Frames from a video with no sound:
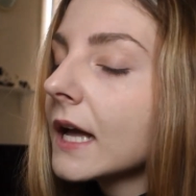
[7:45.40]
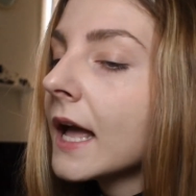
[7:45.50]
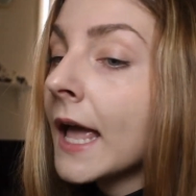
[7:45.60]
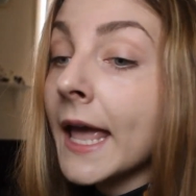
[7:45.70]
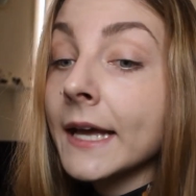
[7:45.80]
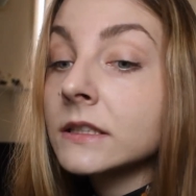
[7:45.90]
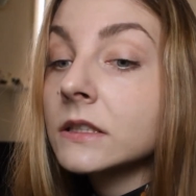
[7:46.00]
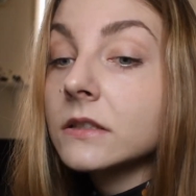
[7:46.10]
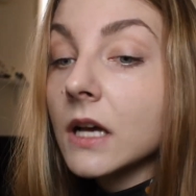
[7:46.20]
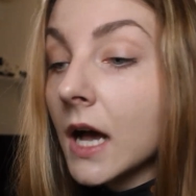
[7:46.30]

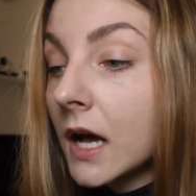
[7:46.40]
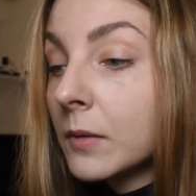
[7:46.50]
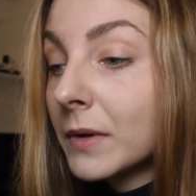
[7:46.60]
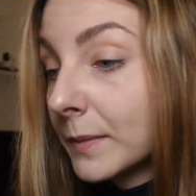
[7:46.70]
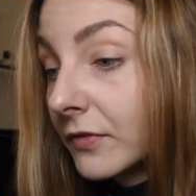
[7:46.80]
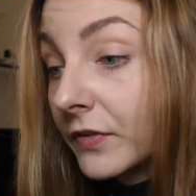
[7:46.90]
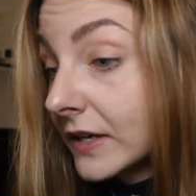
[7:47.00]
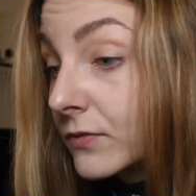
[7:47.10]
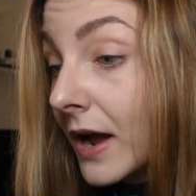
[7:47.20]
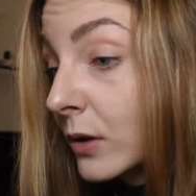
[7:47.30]
and maybe
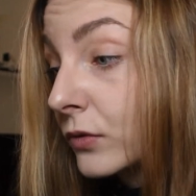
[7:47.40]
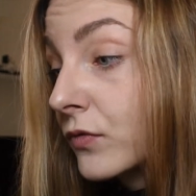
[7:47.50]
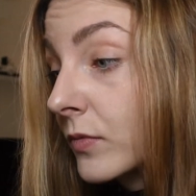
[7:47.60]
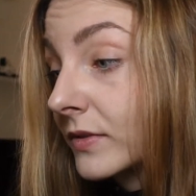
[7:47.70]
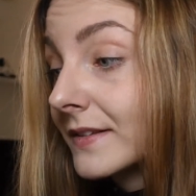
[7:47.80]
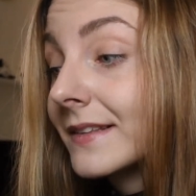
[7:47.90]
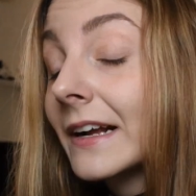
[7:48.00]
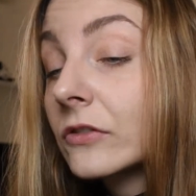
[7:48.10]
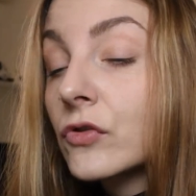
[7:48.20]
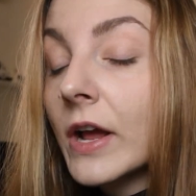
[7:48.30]
figure out from the
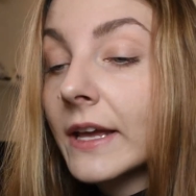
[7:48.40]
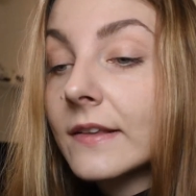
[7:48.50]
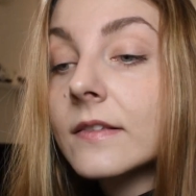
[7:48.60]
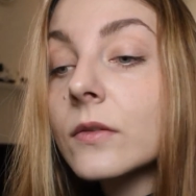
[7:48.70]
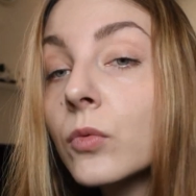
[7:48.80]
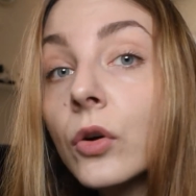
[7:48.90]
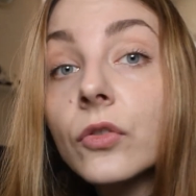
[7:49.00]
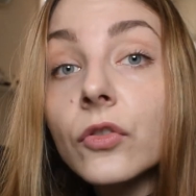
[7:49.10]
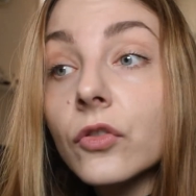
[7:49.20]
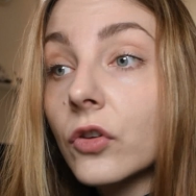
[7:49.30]
stack trace
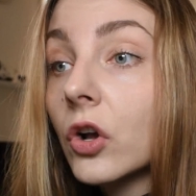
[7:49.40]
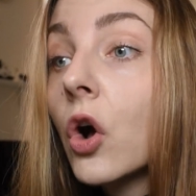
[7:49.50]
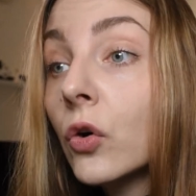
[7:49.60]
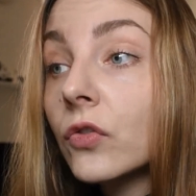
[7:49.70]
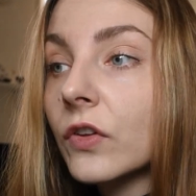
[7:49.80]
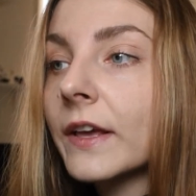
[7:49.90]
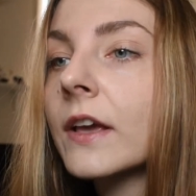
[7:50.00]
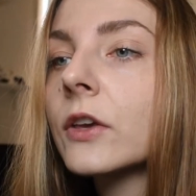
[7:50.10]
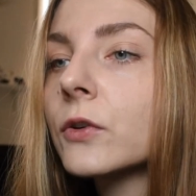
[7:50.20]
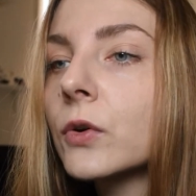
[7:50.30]
what's causing
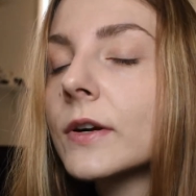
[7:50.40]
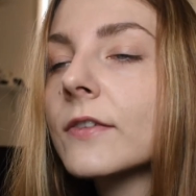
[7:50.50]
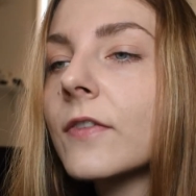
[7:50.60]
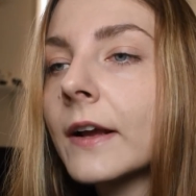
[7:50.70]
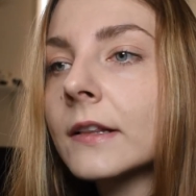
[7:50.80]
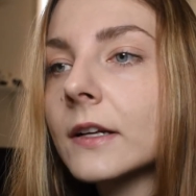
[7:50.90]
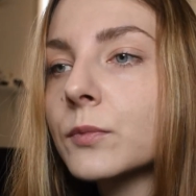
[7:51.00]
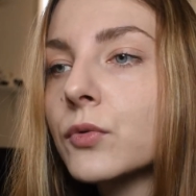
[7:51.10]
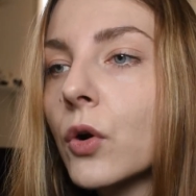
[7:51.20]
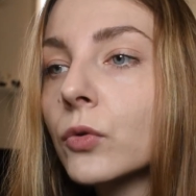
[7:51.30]
your Final Cut
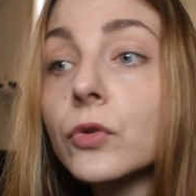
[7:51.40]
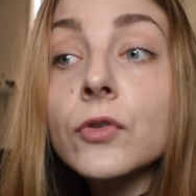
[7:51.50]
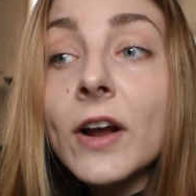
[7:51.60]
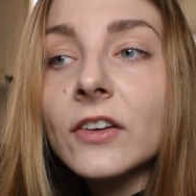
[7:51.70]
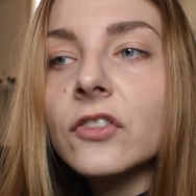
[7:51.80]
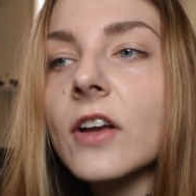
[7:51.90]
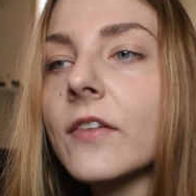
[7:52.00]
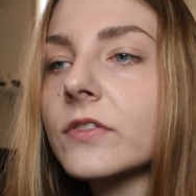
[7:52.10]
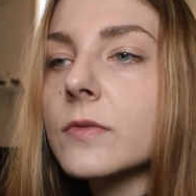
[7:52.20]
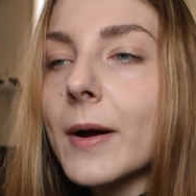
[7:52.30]
Pro to crash
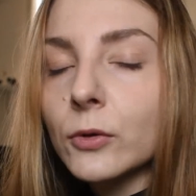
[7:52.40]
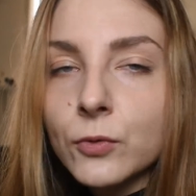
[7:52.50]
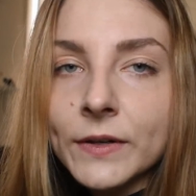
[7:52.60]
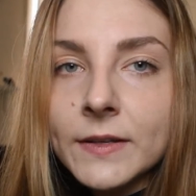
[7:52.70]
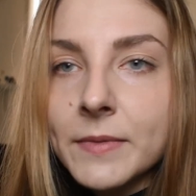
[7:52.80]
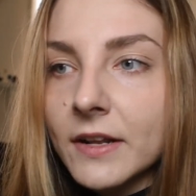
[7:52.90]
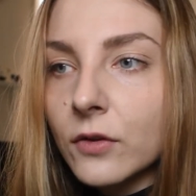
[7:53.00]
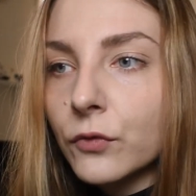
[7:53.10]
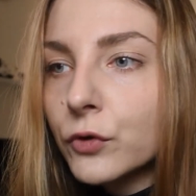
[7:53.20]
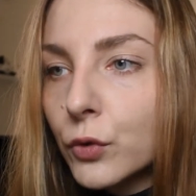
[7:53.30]
after about 20 minutes
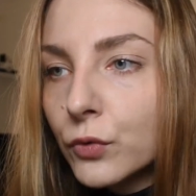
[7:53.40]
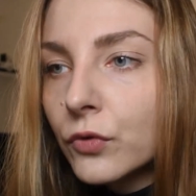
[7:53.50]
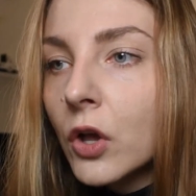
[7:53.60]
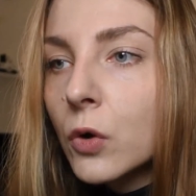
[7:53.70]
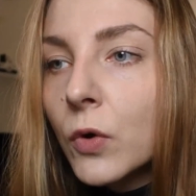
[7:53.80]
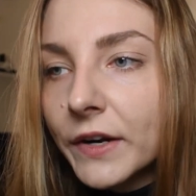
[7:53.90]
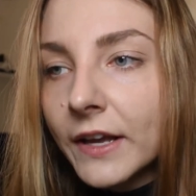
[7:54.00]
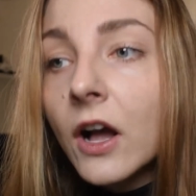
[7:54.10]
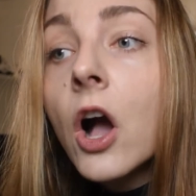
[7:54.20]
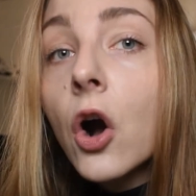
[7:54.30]
of use
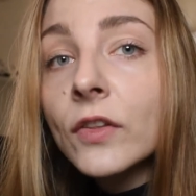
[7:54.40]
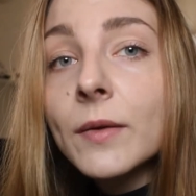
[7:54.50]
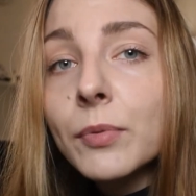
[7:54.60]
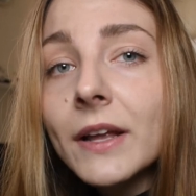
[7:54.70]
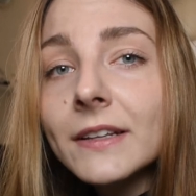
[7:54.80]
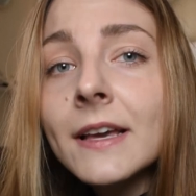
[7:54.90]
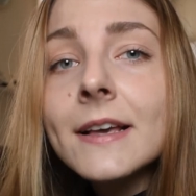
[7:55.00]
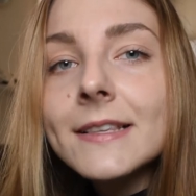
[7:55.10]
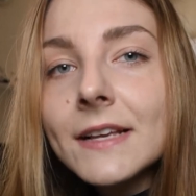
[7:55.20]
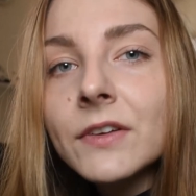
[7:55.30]
working on a bloody
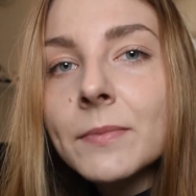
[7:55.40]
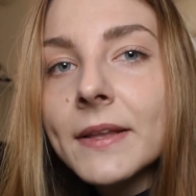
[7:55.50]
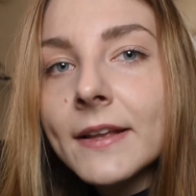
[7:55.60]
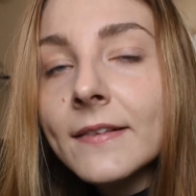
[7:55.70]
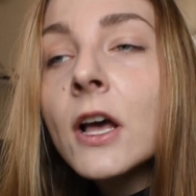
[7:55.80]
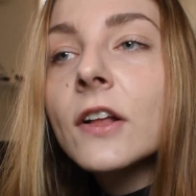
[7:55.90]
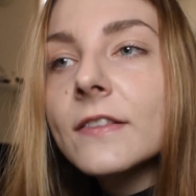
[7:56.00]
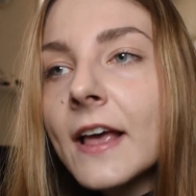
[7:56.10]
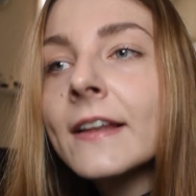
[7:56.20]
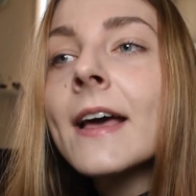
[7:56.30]
7-minute
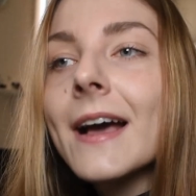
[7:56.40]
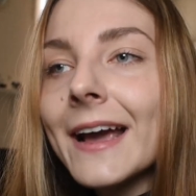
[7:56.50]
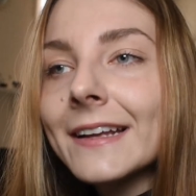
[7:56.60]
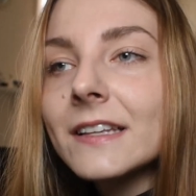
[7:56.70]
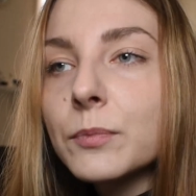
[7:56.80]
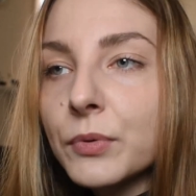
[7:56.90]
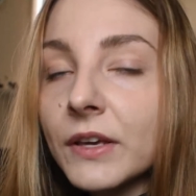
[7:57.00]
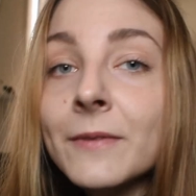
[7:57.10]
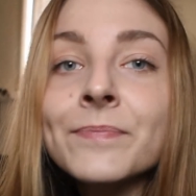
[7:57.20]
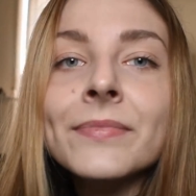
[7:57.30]

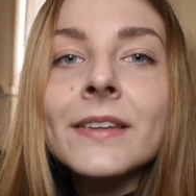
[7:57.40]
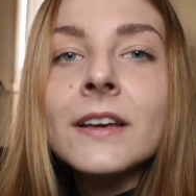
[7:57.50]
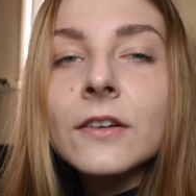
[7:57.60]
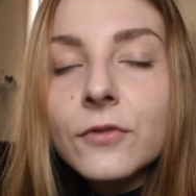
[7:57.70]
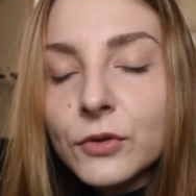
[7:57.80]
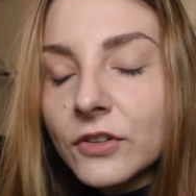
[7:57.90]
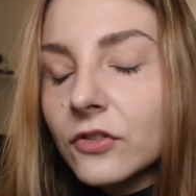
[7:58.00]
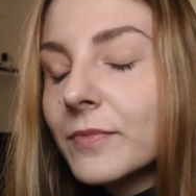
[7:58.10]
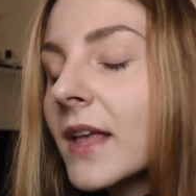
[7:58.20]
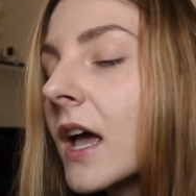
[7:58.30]
1080p
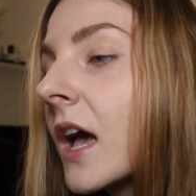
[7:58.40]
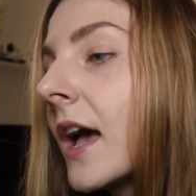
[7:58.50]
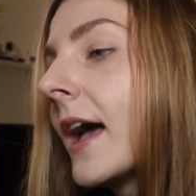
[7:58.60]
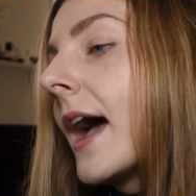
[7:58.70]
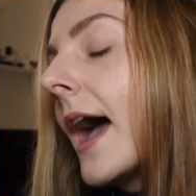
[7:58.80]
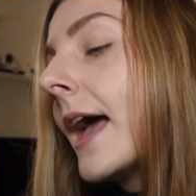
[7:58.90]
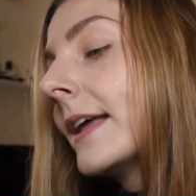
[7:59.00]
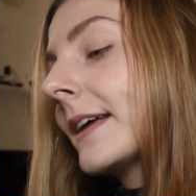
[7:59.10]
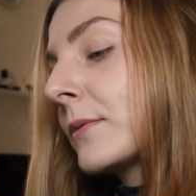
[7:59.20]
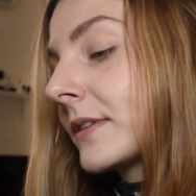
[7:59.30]
footage.
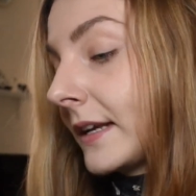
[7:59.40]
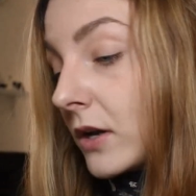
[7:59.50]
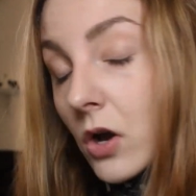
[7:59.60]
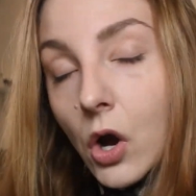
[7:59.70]
And I was like,